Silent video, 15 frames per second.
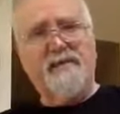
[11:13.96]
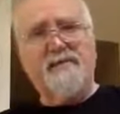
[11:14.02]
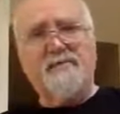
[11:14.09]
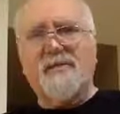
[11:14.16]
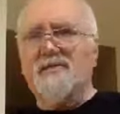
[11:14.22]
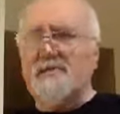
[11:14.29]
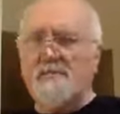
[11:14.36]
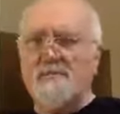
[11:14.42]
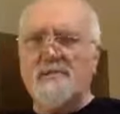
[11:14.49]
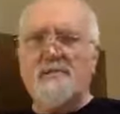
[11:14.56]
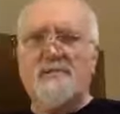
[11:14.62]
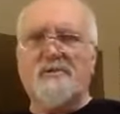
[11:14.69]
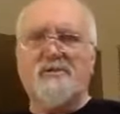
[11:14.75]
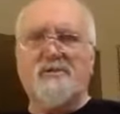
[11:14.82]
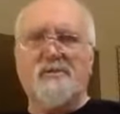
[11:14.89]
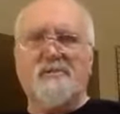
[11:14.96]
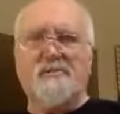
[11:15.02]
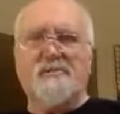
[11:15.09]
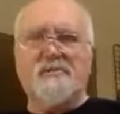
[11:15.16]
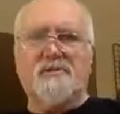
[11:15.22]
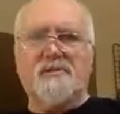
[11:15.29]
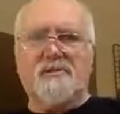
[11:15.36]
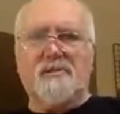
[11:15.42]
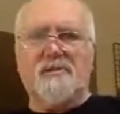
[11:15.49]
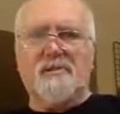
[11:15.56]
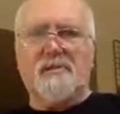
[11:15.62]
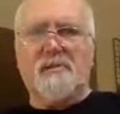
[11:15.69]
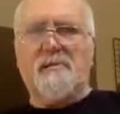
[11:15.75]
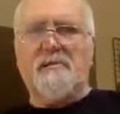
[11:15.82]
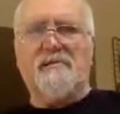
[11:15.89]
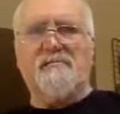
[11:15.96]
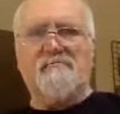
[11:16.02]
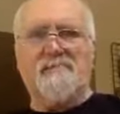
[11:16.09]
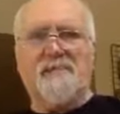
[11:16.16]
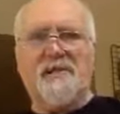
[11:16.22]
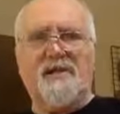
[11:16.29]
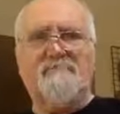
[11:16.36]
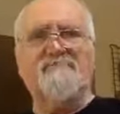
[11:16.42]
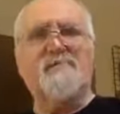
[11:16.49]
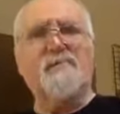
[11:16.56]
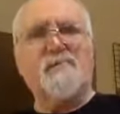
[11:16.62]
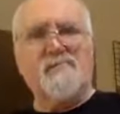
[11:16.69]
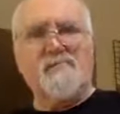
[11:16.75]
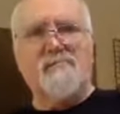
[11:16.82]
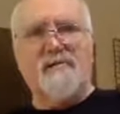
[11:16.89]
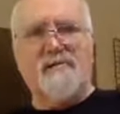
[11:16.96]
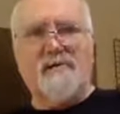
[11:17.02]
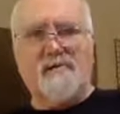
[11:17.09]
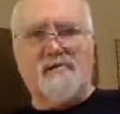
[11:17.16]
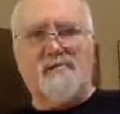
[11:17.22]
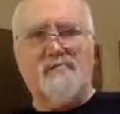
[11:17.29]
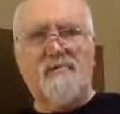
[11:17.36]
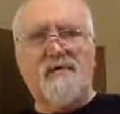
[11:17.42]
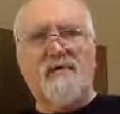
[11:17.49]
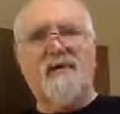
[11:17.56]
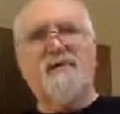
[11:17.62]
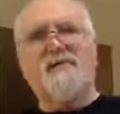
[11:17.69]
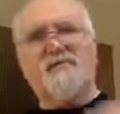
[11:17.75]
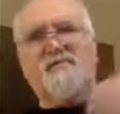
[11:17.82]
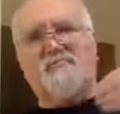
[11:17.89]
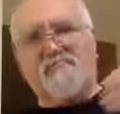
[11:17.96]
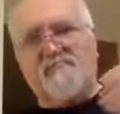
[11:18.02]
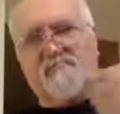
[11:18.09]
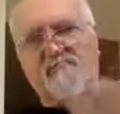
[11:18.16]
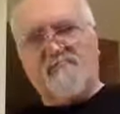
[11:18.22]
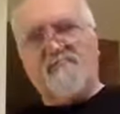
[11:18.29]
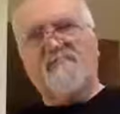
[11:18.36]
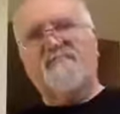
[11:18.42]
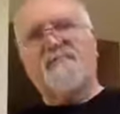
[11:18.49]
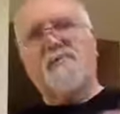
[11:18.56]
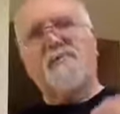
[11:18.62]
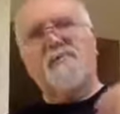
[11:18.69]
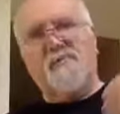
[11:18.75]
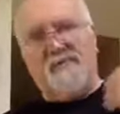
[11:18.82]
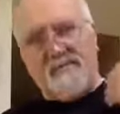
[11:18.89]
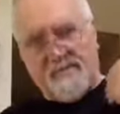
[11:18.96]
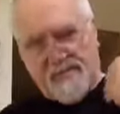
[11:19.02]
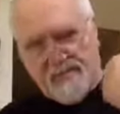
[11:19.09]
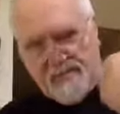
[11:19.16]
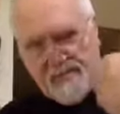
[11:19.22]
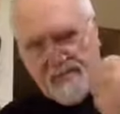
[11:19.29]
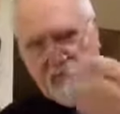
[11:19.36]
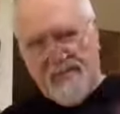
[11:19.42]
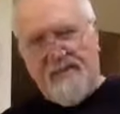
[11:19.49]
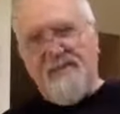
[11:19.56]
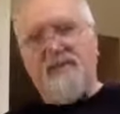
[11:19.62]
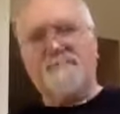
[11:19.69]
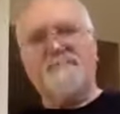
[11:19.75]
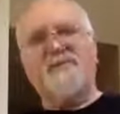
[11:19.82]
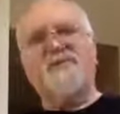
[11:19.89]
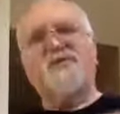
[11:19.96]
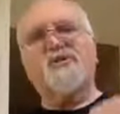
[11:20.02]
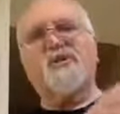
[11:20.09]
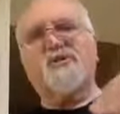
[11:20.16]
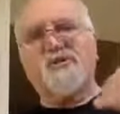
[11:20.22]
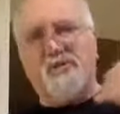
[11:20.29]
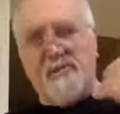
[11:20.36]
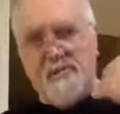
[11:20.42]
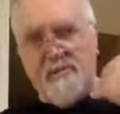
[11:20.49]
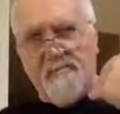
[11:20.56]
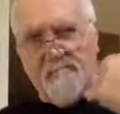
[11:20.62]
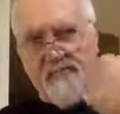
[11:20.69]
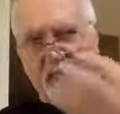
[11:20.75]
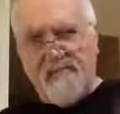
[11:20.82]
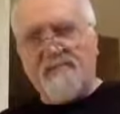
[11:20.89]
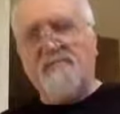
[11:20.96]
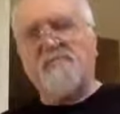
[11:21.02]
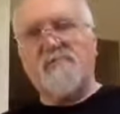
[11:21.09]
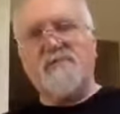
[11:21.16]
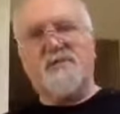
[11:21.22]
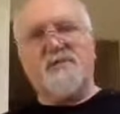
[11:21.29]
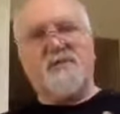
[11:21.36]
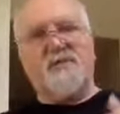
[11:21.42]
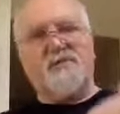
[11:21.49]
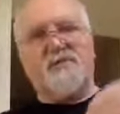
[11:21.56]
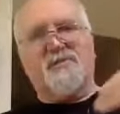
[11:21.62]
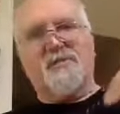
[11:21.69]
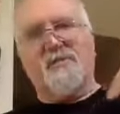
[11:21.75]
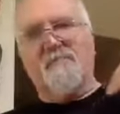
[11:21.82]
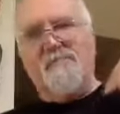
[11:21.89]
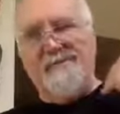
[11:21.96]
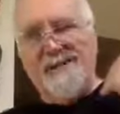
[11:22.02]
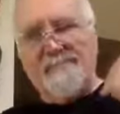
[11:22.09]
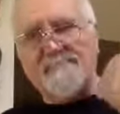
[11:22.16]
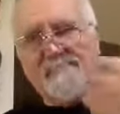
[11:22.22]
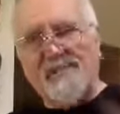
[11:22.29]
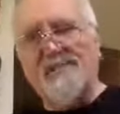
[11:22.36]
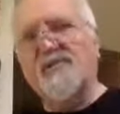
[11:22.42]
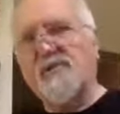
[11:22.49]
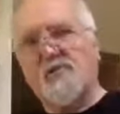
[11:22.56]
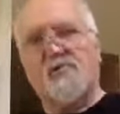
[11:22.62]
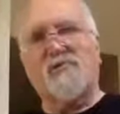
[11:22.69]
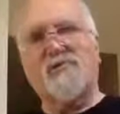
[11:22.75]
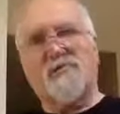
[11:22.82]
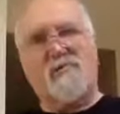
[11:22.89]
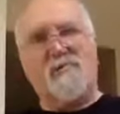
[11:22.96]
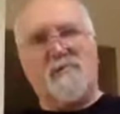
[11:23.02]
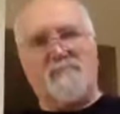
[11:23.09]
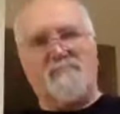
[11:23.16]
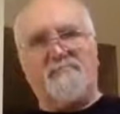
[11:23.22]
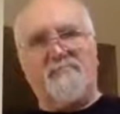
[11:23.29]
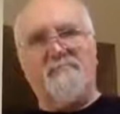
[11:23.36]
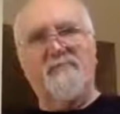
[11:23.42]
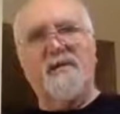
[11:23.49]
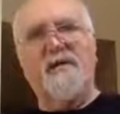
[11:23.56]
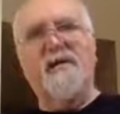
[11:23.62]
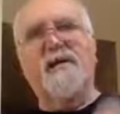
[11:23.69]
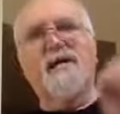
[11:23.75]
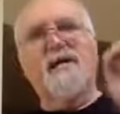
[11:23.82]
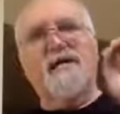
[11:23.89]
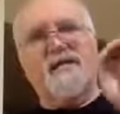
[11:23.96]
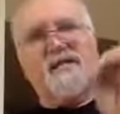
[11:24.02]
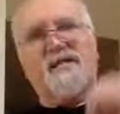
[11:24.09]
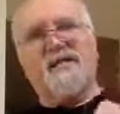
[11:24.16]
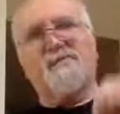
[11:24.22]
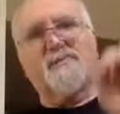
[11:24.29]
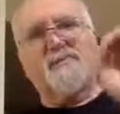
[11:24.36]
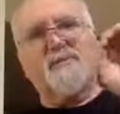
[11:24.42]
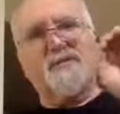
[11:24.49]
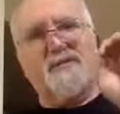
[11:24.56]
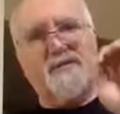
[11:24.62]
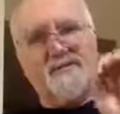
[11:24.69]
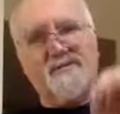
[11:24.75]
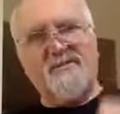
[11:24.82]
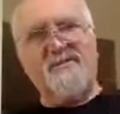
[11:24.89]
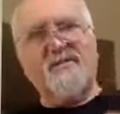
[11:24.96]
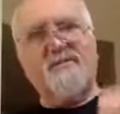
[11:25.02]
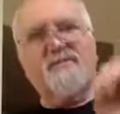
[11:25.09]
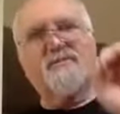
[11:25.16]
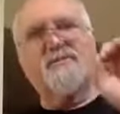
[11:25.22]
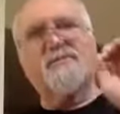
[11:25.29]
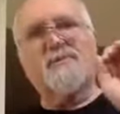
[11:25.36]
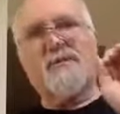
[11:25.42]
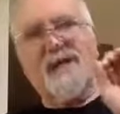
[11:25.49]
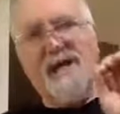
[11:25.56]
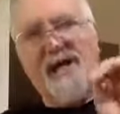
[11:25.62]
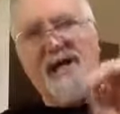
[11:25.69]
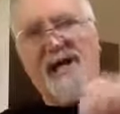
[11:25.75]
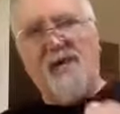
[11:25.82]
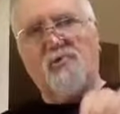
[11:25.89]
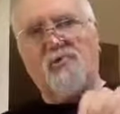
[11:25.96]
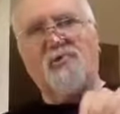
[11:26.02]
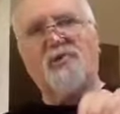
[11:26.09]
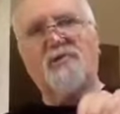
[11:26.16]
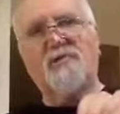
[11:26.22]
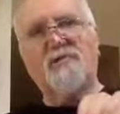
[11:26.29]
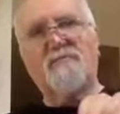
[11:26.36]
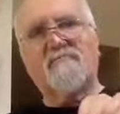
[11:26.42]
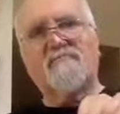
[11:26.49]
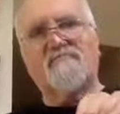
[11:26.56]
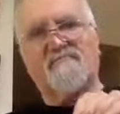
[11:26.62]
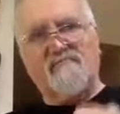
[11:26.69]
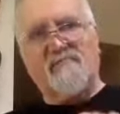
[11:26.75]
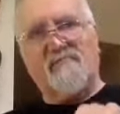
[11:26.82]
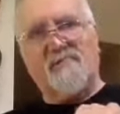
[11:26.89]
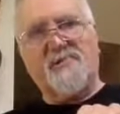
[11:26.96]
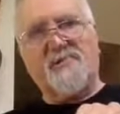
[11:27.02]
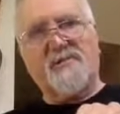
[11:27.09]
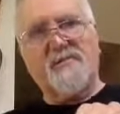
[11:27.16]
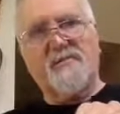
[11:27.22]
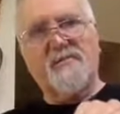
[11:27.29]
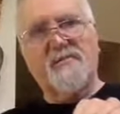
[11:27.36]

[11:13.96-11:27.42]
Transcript: That's one of the challenges that a lot of us have to learn how to free-flow ideas and not be judging them, not criticizing them, not being critical of them. Get the ideas out first.